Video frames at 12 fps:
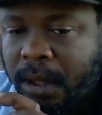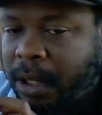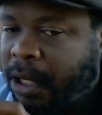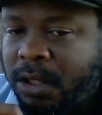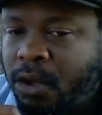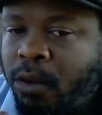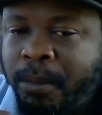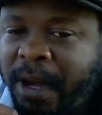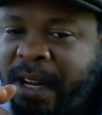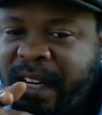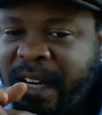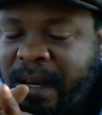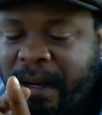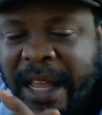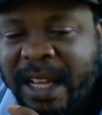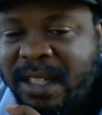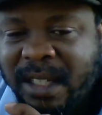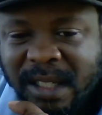There's no money
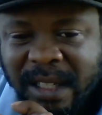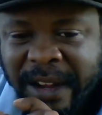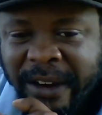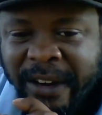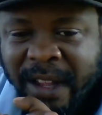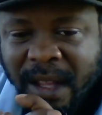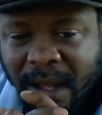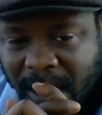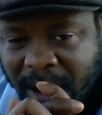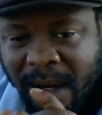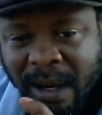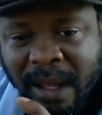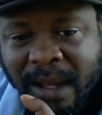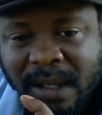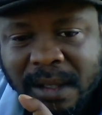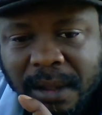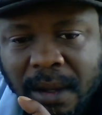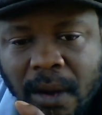necessary in
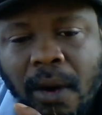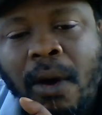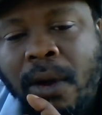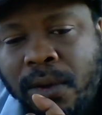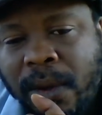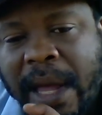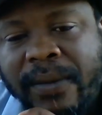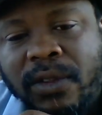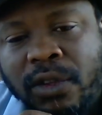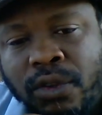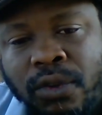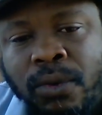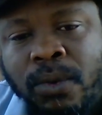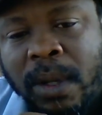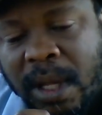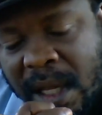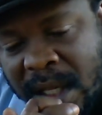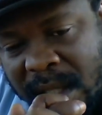this. All you have to do
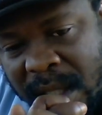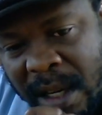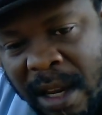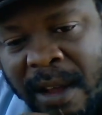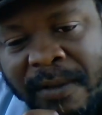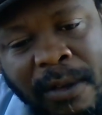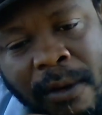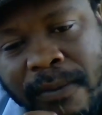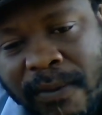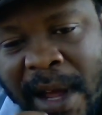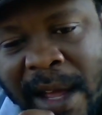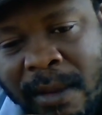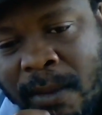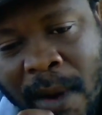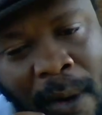is love your Father with